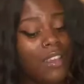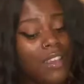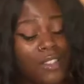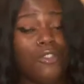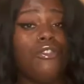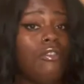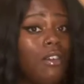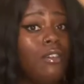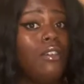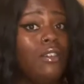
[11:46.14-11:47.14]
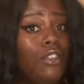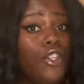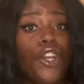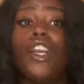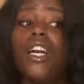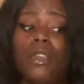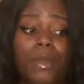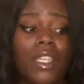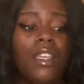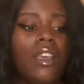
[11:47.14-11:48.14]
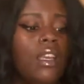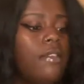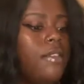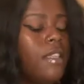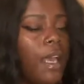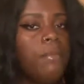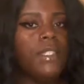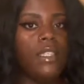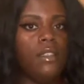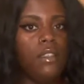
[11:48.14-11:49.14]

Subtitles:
it's a struggle. You're gonna be tempted to